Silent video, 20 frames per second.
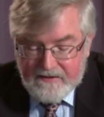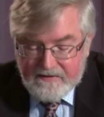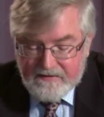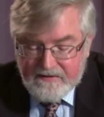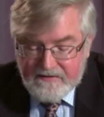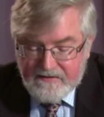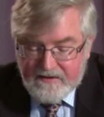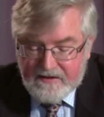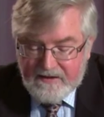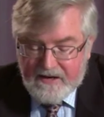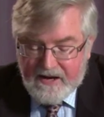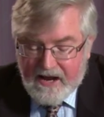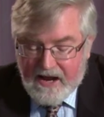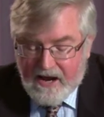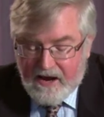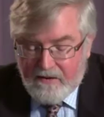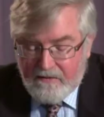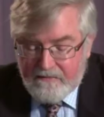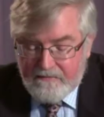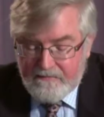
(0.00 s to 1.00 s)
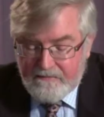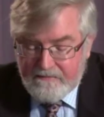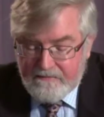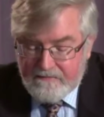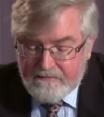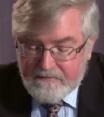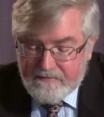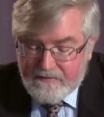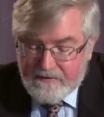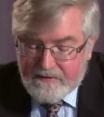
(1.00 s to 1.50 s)
This is a noun.
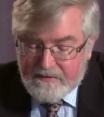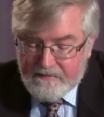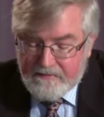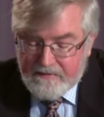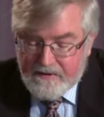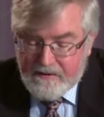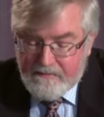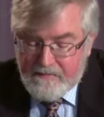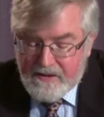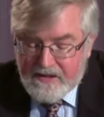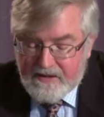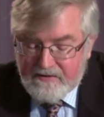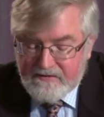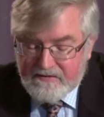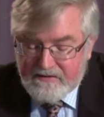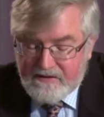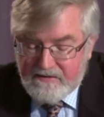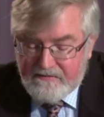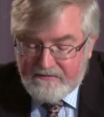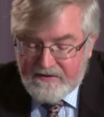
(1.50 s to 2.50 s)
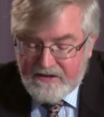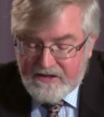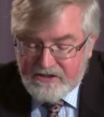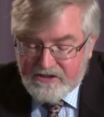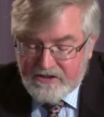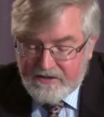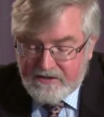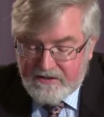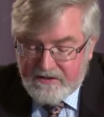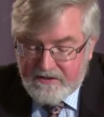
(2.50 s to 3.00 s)
It means
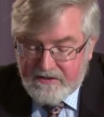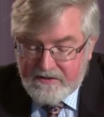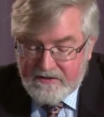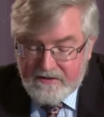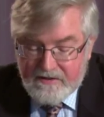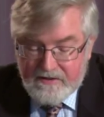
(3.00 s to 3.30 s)
division.